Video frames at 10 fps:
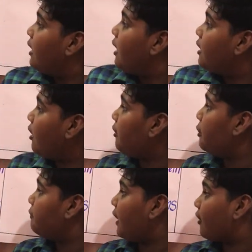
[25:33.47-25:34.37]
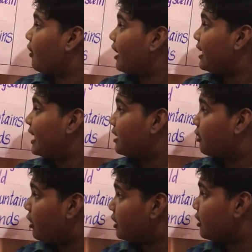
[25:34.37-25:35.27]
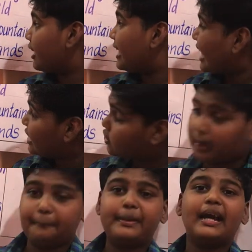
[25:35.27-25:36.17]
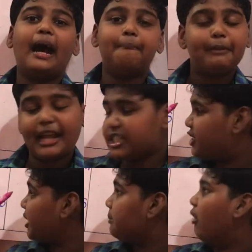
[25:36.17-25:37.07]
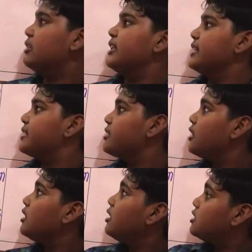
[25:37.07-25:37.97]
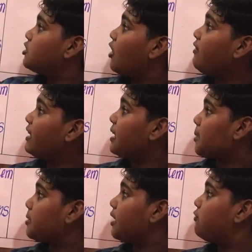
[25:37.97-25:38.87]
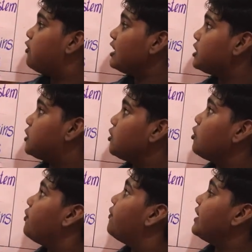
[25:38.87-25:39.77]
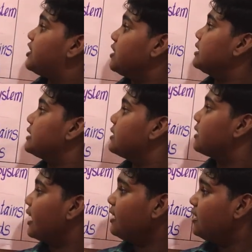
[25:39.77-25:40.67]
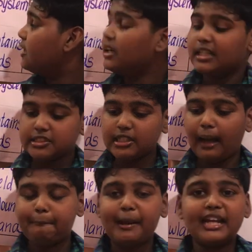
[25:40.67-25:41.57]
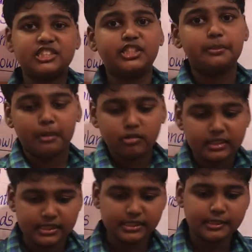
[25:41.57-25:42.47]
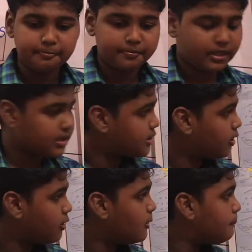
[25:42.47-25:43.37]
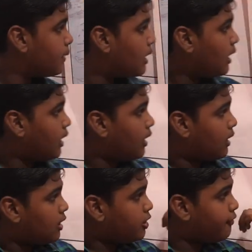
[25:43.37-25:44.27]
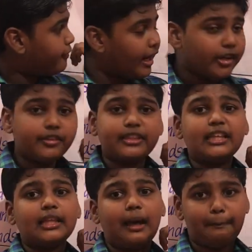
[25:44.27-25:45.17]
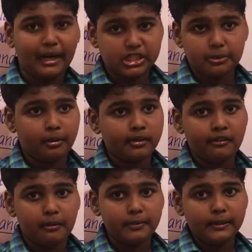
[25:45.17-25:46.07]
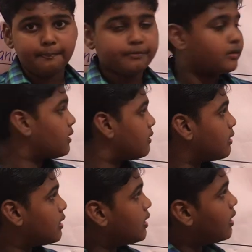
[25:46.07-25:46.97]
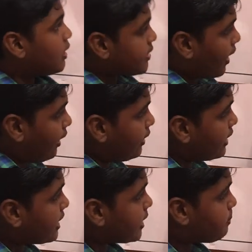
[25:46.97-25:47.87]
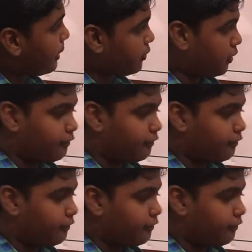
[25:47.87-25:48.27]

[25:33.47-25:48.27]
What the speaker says: Now we are going to go into the next topic, Appalachian Mountains. So now we look at the first two features, right? So Appalachian Mountains. So where do you think the Appalachian Mountain will be? So already this part